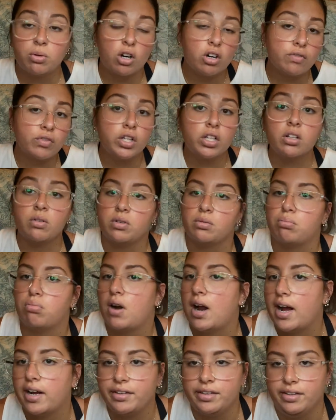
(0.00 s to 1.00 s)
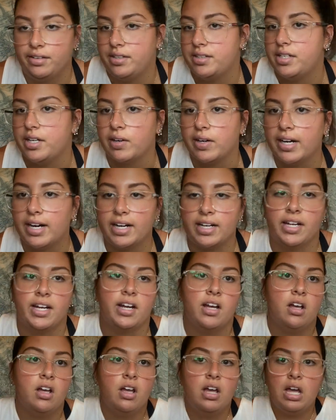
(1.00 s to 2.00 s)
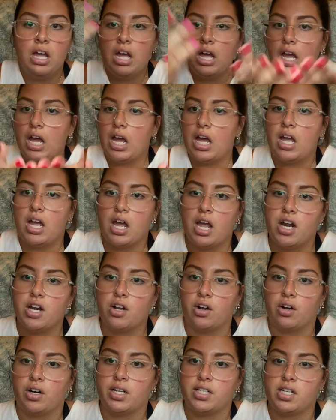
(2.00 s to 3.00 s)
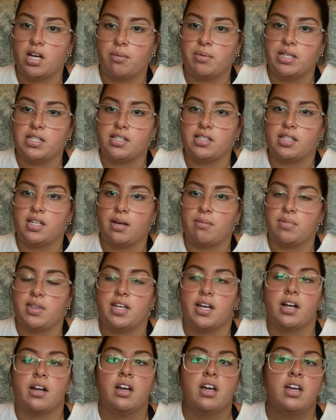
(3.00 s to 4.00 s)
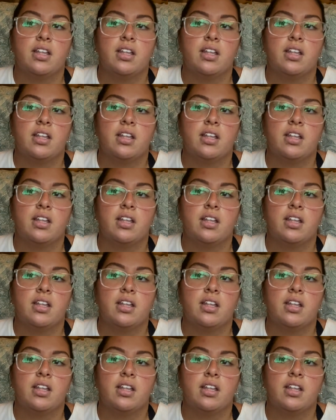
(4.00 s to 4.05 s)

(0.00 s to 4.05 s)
I don't think there was broccoli in teriyaki. And you're gonna tell me it's the same thing.